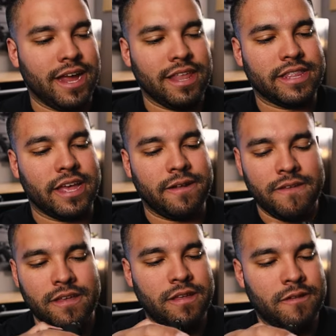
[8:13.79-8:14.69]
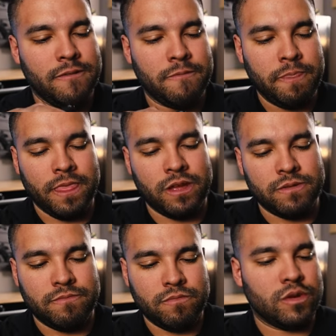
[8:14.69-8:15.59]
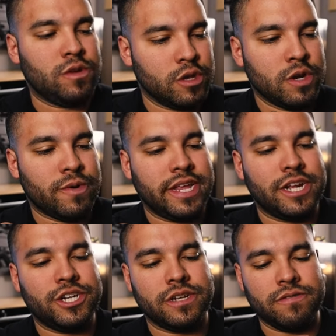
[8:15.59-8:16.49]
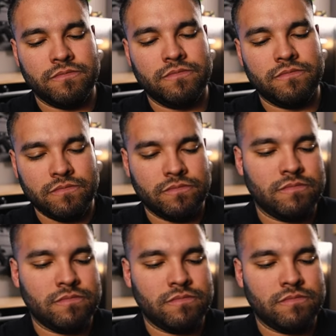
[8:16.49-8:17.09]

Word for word: I like that. Good retention.